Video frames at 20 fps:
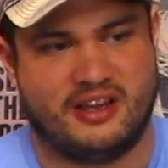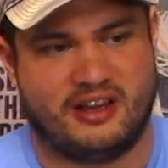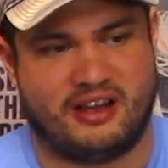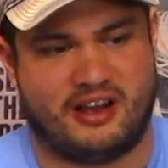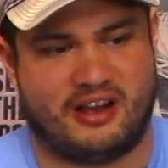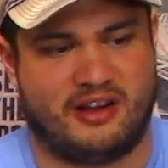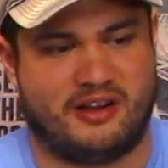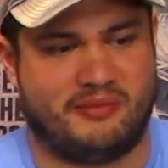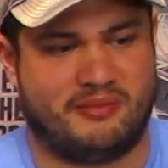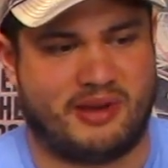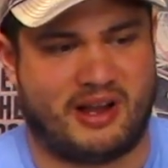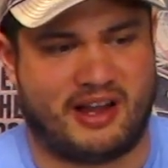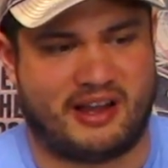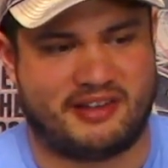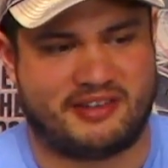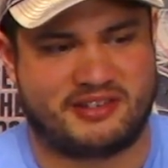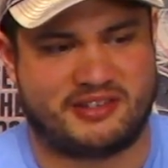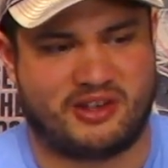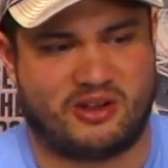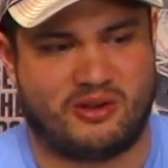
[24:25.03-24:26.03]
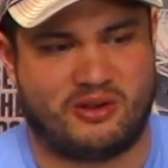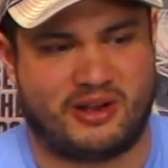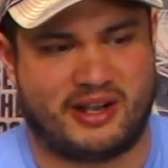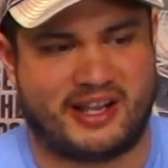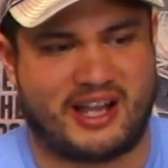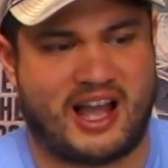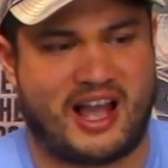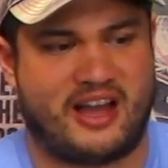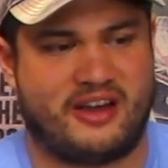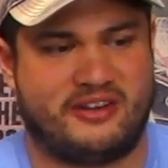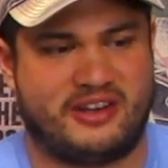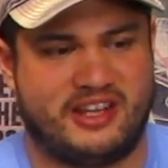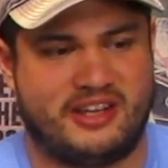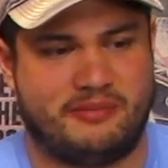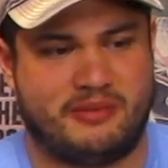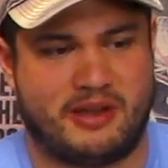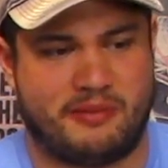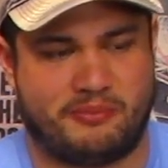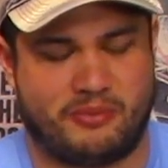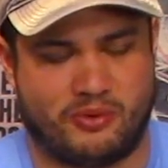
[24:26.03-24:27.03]
I saw a guy on
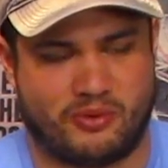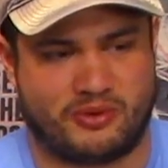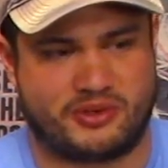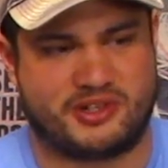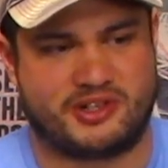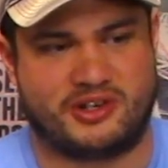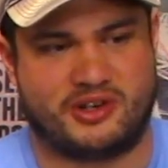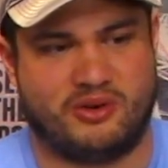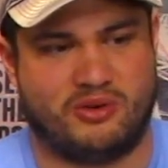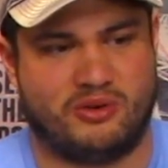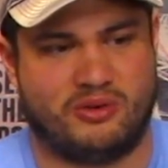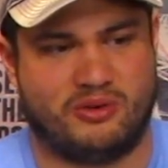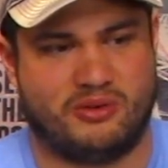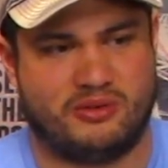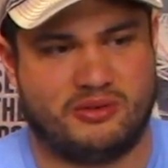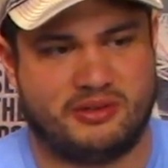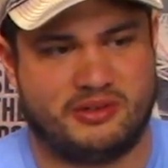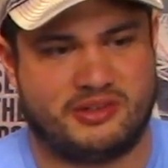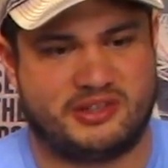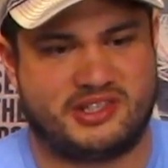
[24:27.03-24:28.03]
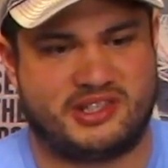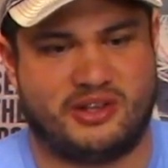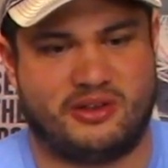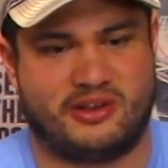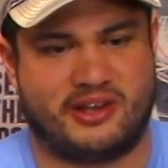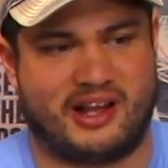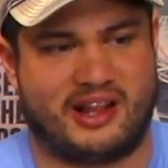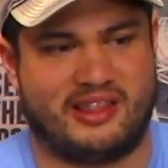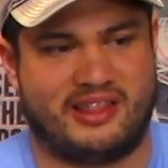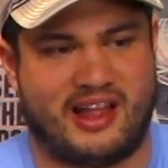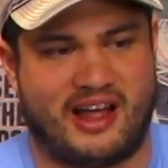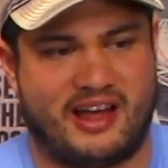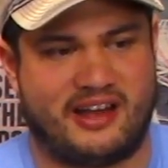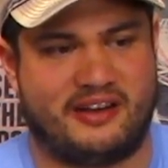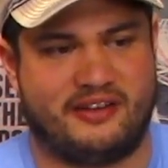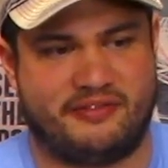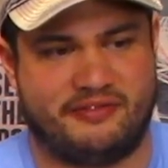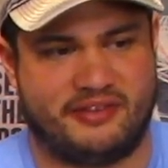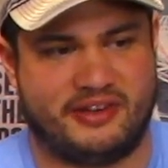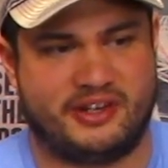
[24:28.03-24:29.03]
eBay Portugal selling a lot
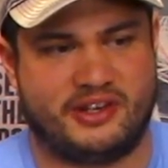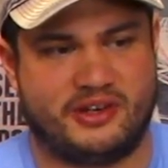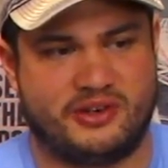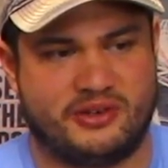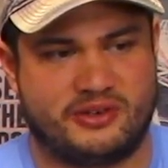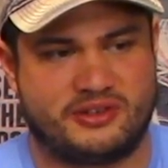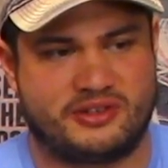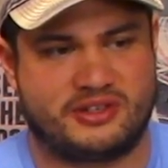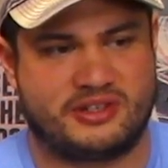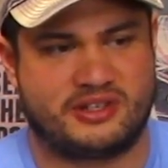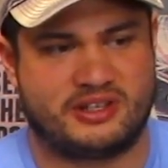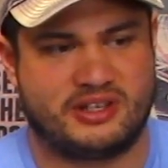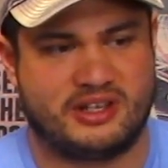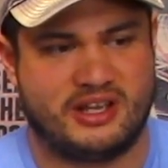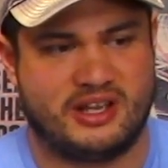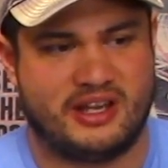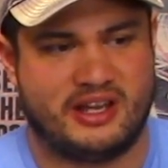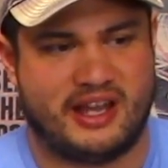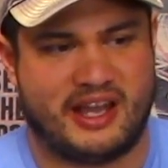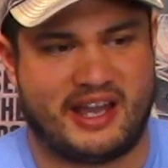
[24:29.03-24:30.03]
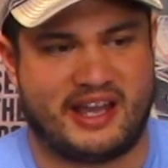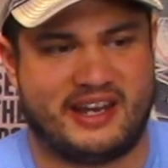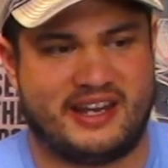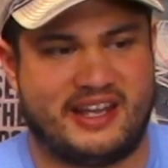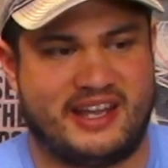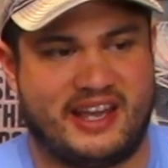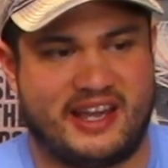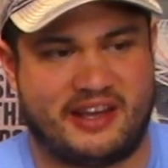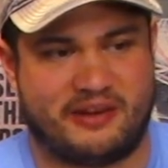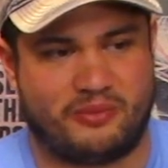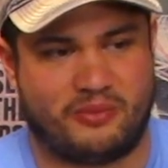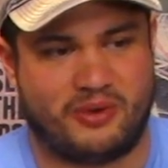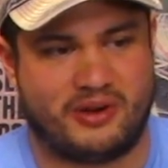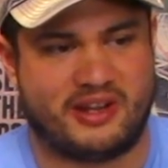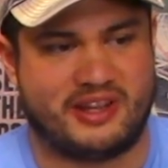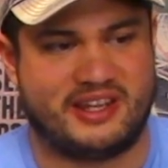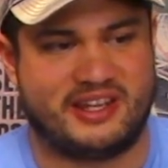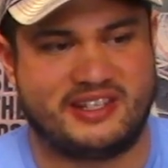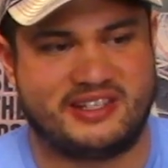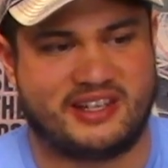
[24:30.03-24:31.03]
of figures, and he had one
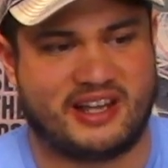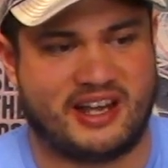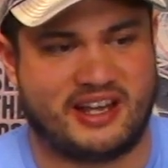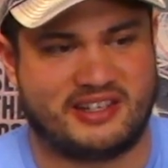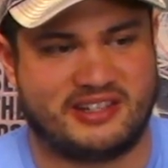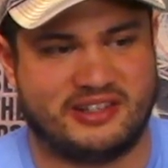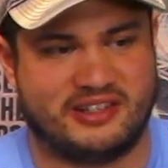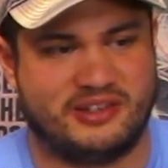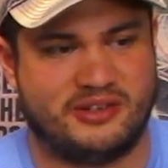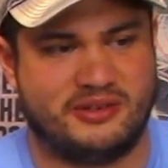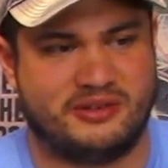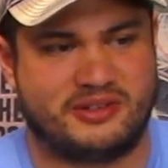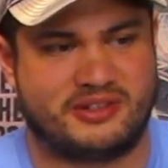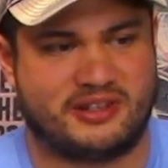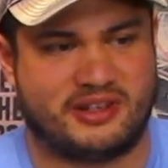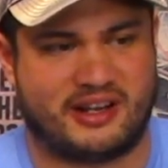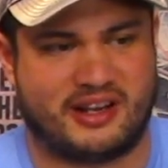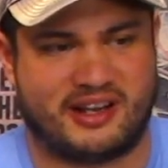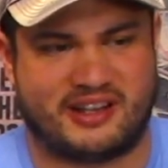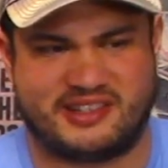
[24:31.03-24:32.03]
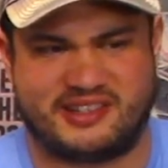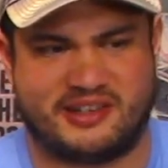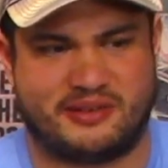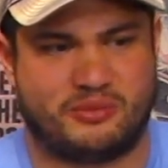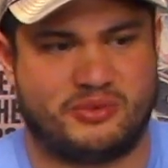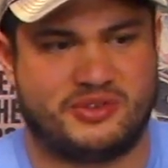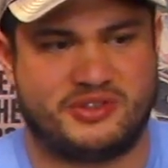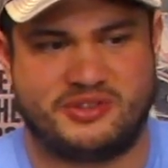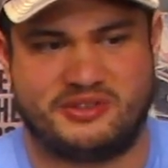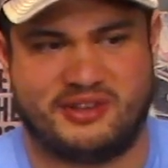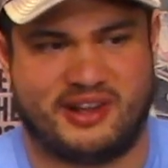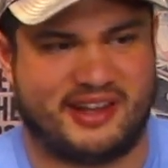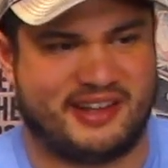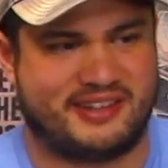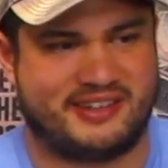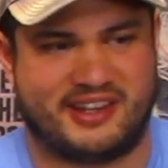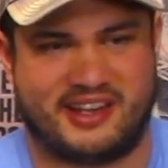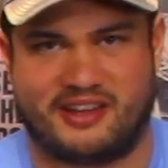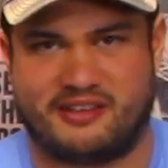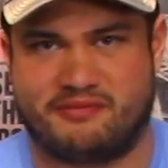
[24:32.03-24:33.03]
of these guys loose, and I said, would you like
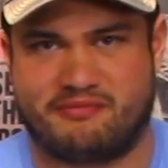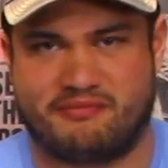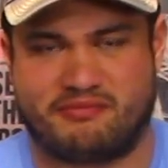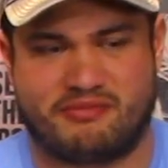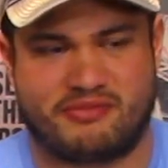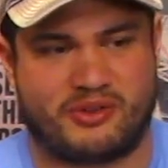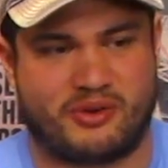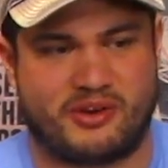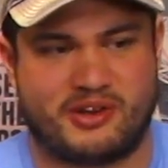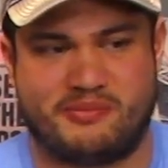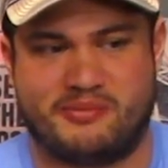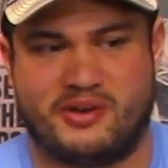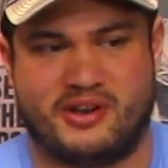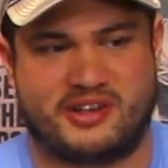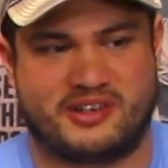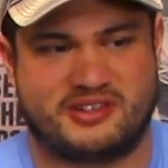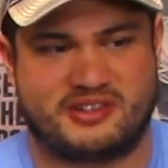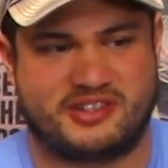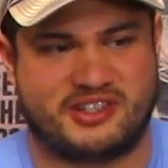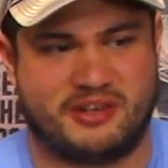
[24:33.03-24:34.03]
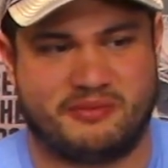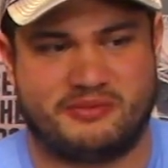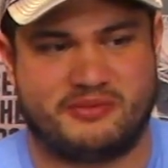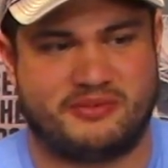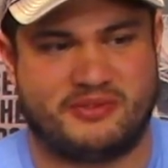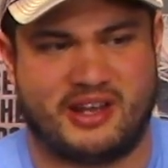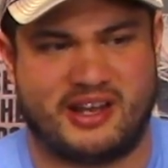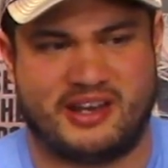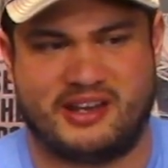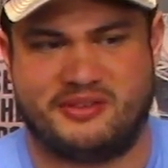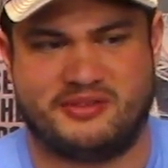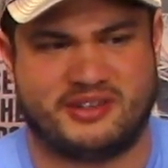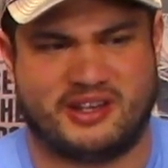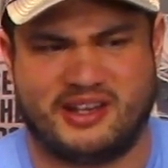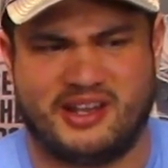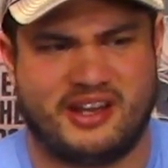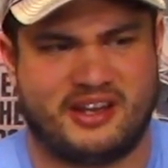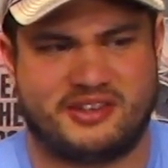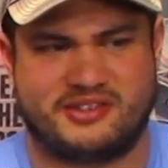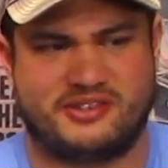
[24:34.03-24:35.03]
take $30 shipped. And he was like,
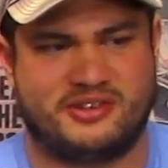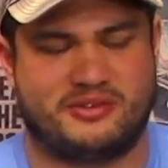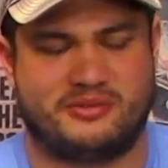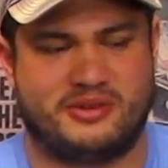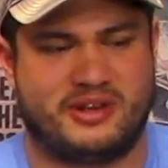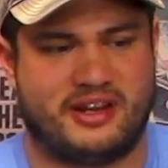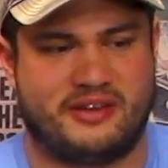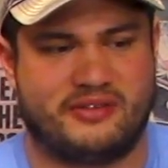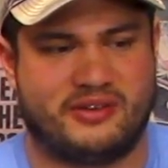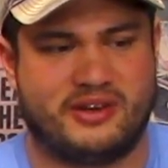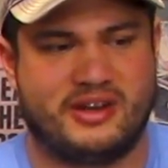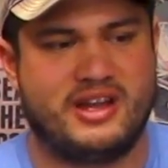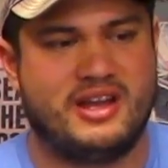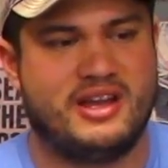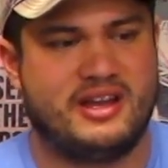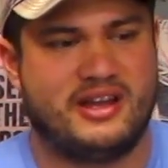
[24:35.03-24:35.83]
yeah, sure, whatever.